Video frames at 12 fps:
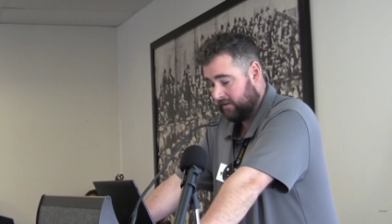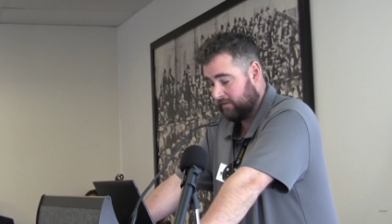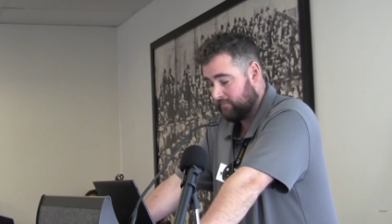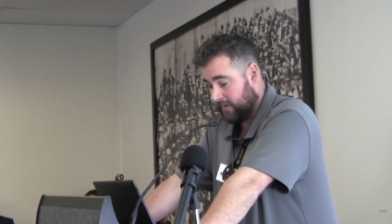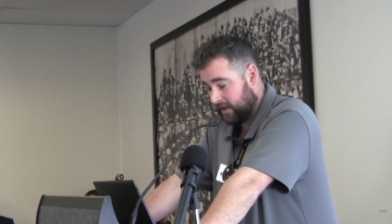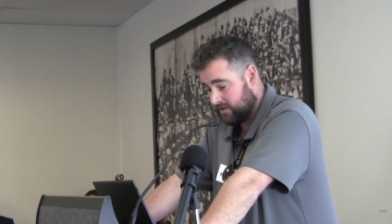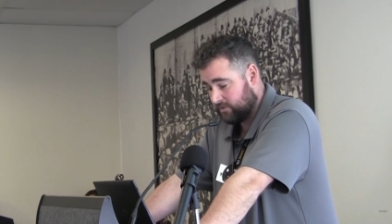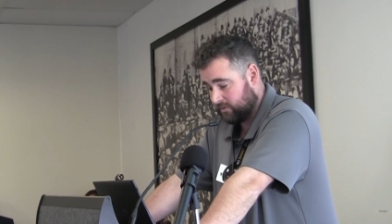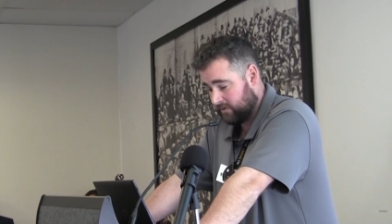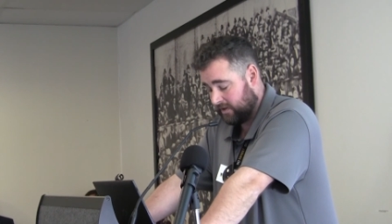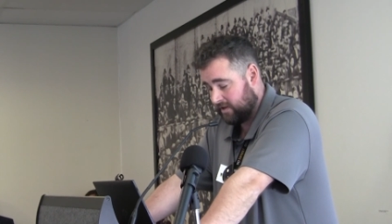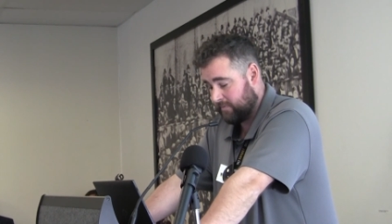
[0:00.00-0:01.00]
Like make
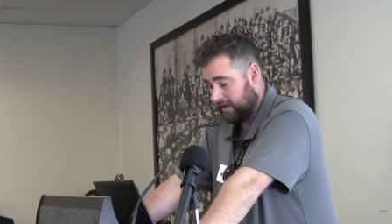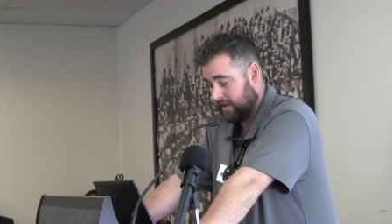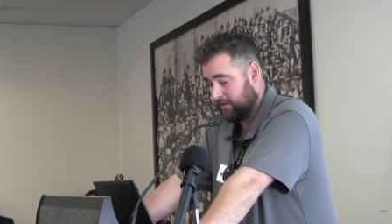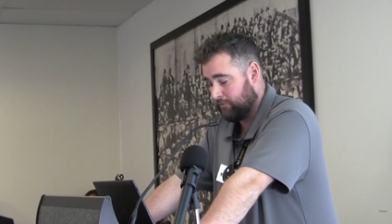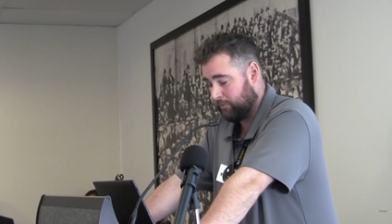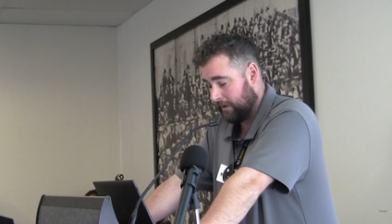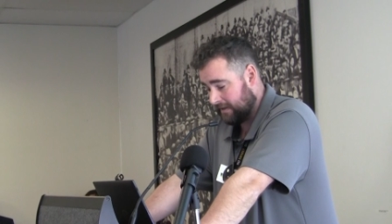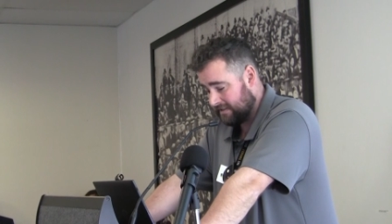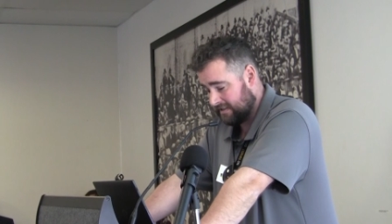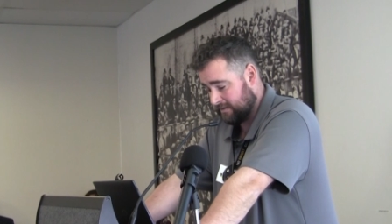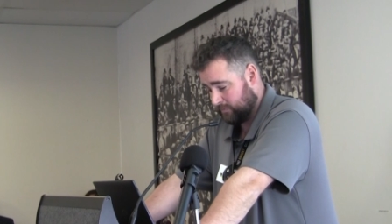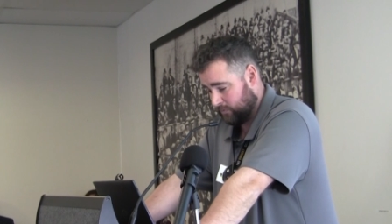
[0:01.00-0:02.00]
sure that you're making
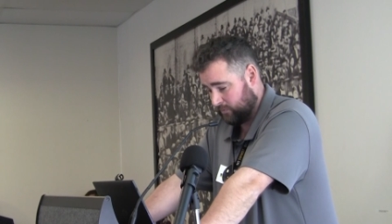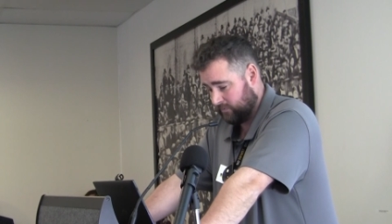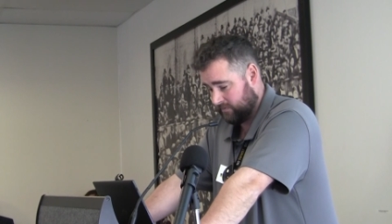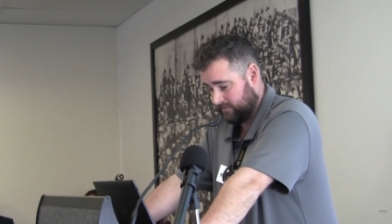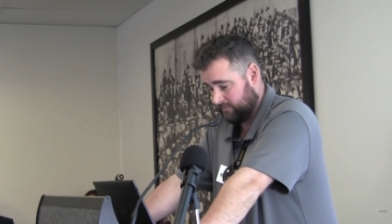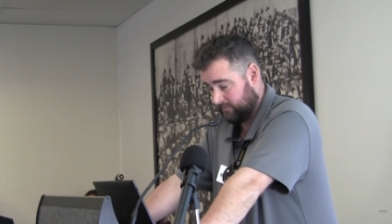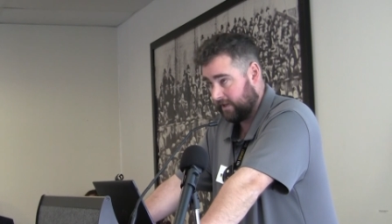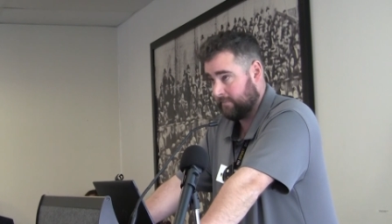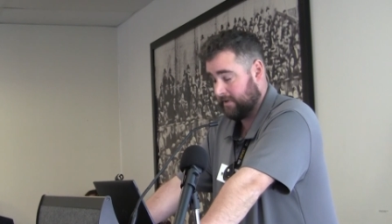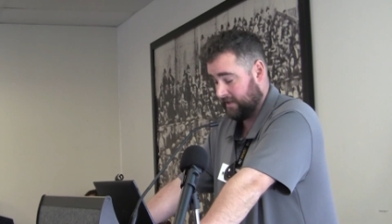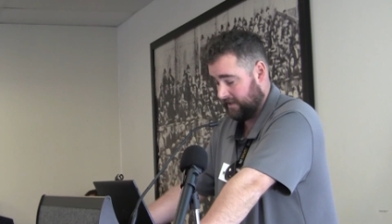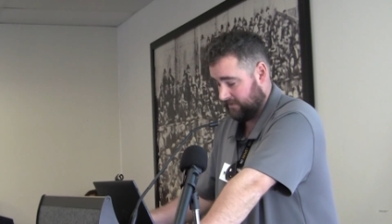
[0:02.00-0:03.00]
reasonable
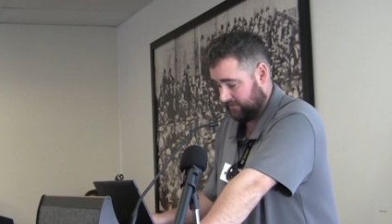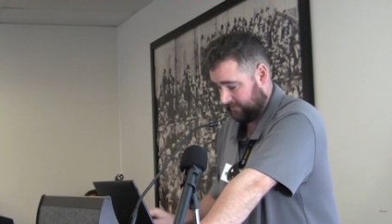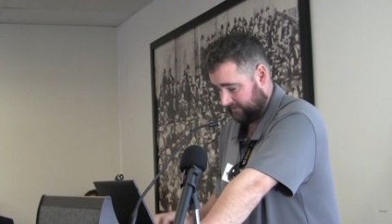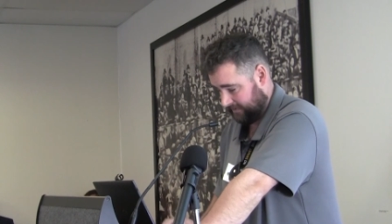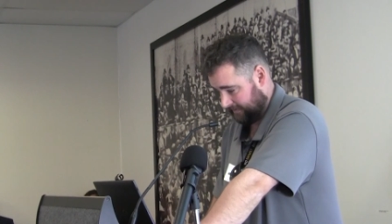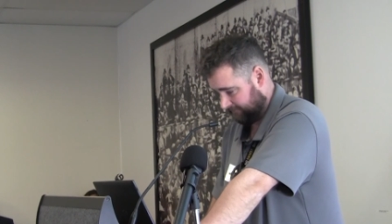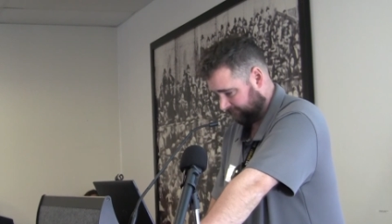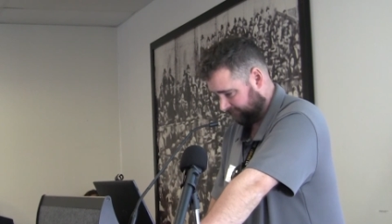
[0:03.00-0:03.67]
recommendations.